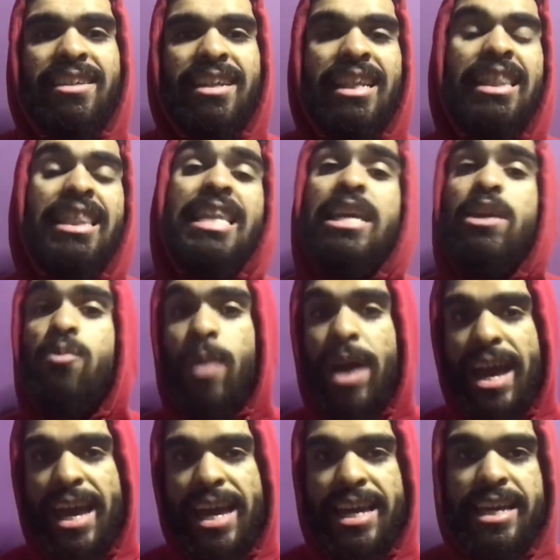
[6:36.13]

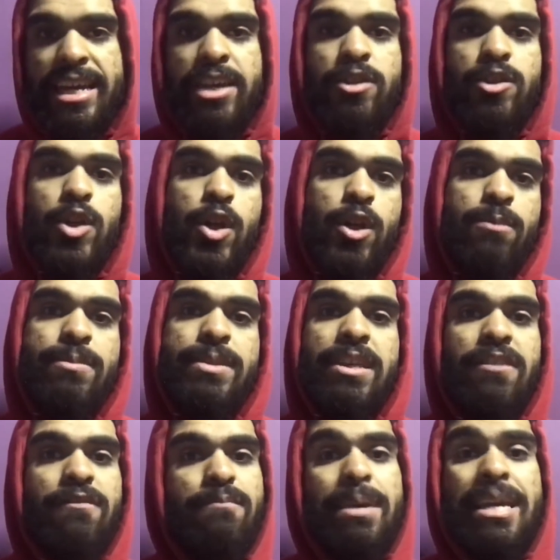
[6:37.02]
leeway in terms
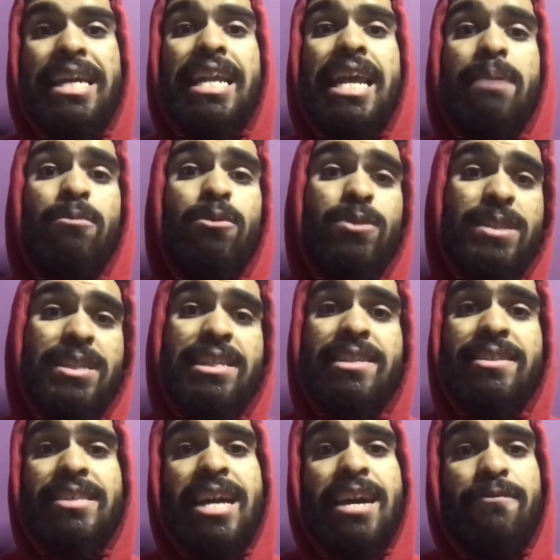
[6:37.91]
of being able to
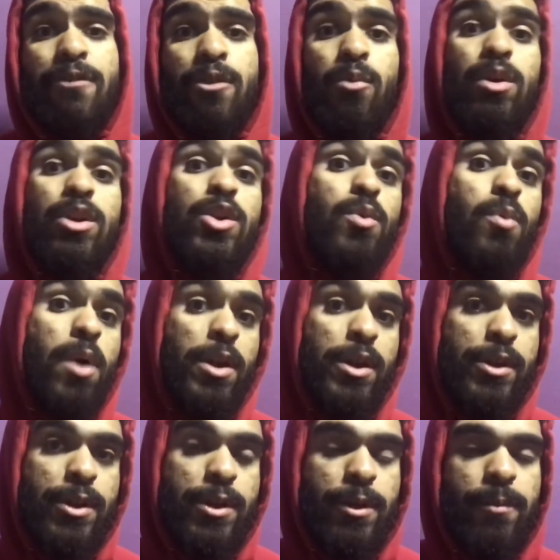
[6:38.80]
decipher what you want
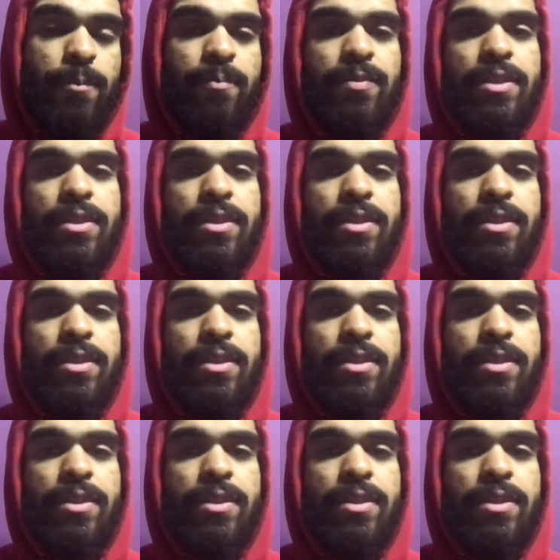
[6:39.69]
to do.